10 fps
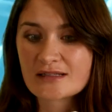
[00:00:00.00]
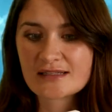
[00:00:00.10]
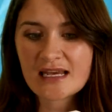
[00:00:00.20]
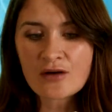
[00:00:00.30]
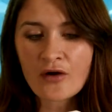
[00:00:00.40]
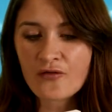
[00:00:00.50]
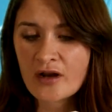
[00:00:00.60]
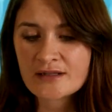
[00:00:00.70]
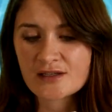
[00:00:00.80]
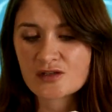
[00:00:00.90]
zero
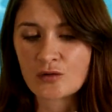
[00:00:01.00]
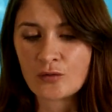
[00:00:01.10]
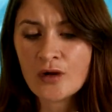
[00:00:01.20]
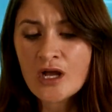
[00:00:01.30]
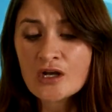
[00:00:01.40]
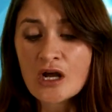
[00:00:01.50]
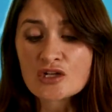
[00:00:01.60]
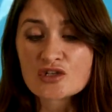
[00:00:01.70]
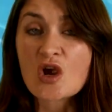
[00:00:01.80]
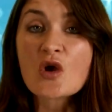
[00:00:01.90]
friends at school,
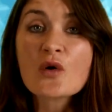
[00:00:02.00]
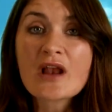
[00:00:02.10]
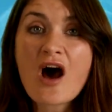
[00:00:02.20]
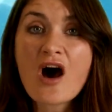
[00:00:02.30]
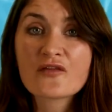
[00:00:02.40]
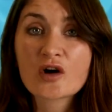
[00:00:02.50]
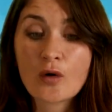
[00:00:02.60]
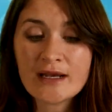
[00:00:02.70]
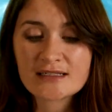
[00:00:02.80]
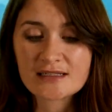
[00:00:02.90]
two and a half
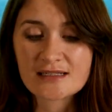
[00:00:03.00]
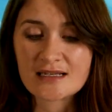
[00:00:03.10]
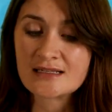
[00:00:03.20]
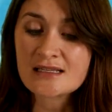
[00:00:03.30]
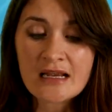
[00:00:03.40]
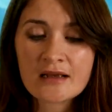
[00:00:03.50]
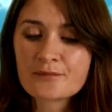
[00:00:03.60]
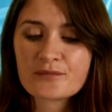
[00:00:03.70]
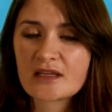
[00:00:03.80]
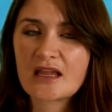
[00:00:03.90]
acquaintances
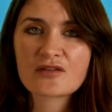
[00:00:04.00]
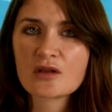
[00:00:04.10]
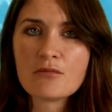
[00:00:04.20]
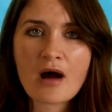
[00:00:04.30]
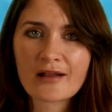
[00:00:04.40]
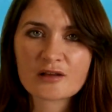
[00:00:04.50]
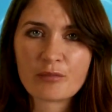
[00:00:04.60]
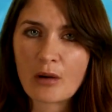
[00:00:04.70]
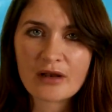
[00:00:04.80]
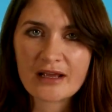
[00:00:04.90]
given the mild
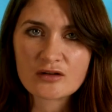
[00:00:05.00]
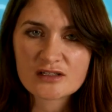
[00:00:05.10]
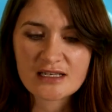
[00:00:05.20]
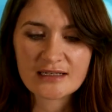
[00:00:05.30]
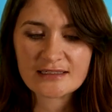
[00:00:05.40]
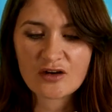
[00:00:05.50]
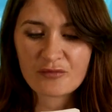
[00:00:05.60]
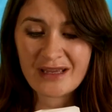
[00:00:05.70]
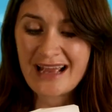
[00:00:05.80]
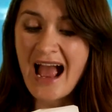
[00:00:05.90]
bubbling hostility of
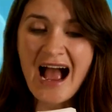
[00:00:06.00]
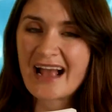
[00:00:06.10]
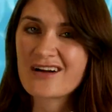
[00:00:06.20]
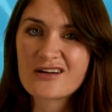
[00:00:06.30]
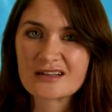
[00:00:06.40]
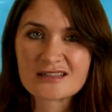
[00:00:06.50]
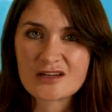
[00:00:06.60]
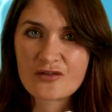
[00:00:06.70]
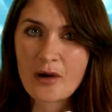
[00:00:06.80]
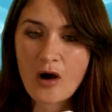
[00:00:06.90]
Pete, I can't
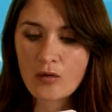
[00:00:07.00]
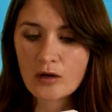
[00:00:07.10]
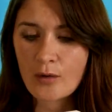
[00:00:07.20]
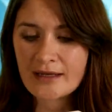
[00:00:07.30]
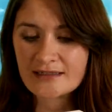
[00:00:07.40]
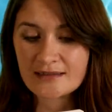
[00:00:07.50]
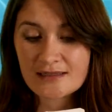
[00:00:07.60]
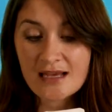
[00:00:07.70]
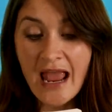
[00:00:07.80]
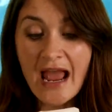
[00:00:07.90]
consider him a whole
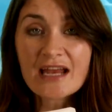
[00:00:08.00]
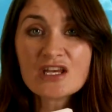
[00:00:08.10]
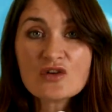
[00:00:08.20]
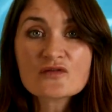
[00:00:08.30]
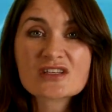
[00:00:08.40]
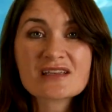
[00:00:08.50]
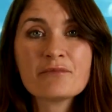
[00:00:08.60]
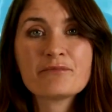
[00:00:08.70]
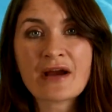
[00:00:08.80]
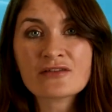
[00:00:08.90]
acquaintance. And you've just
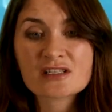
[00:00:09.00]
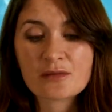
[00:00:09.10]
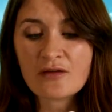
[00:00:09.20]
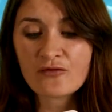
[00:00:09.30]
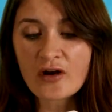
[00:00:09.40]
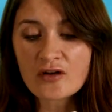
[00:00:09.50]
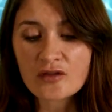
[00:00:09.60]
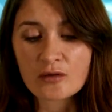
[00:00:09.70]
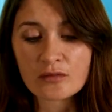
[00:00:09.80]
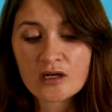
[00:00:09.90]
embarrassed me in front of
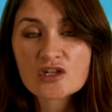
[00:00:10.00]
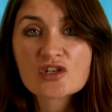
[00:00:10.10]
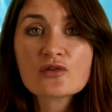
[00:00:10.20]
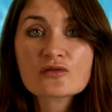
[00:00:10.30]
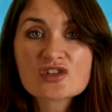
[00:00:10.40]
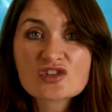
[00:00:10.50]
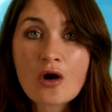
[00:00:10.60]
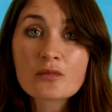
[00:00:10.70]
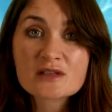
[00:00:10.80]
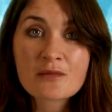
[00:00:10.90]
them, so you can
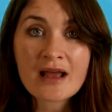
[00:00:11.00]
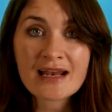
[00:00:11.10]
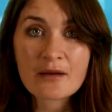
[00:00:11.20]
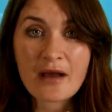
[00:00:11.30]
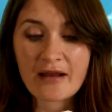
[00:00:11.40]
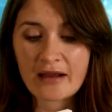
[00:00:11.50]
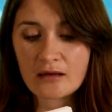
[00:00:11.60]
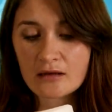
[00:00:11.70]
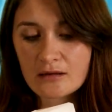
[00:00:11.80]
stop smiling about it.